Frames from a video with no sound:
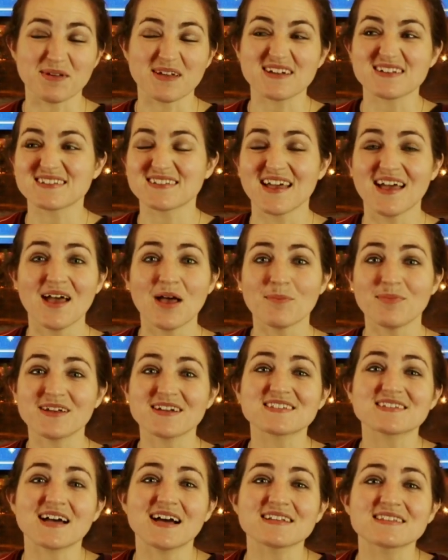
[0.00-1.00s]
because
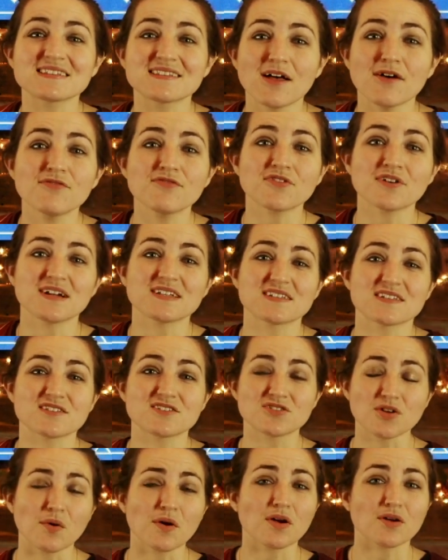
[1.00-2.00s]
God's love for us is
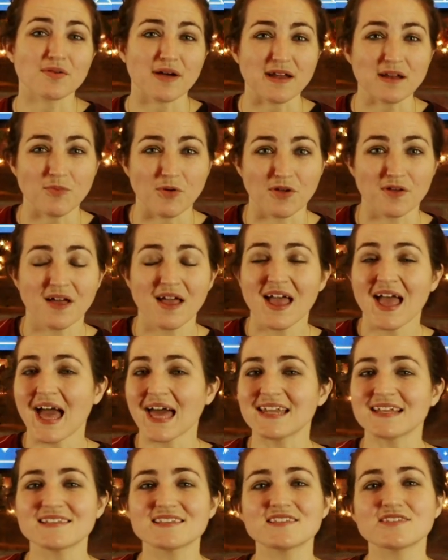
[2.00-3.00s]
so incredible
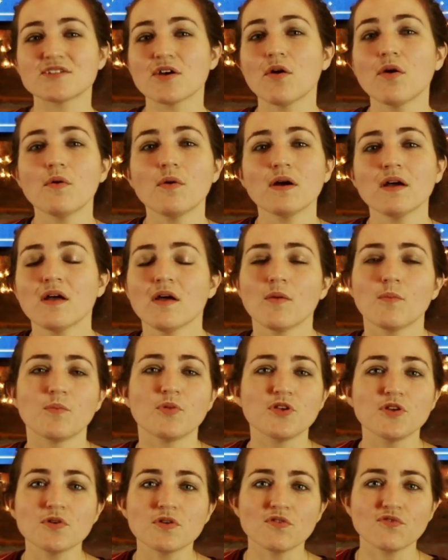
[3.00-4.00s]
and it's so
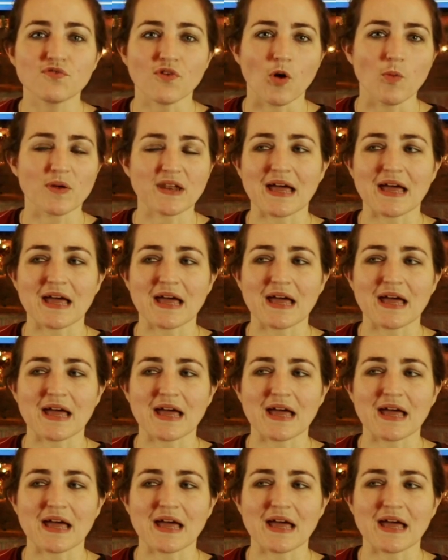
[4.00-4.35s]
beautiful.